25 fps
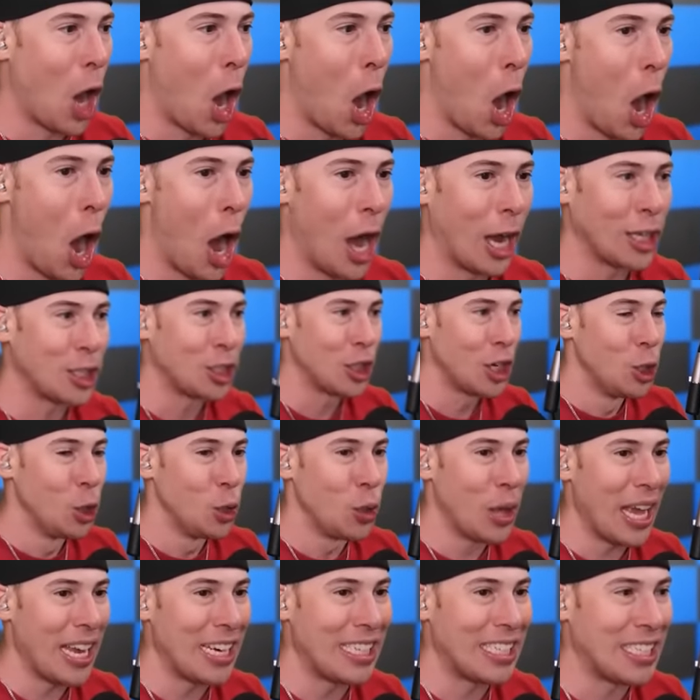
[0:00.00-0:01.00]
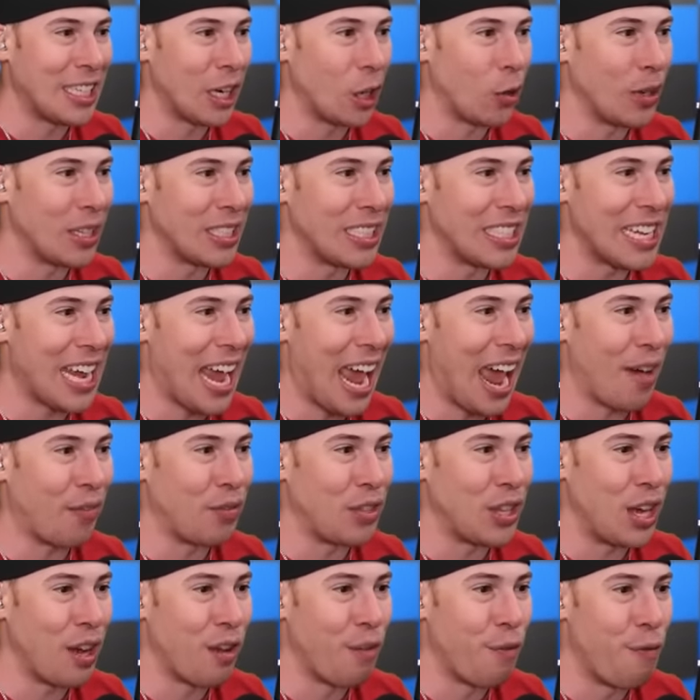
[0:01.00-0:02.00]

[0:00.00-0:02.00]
gosh. Do they seriously have the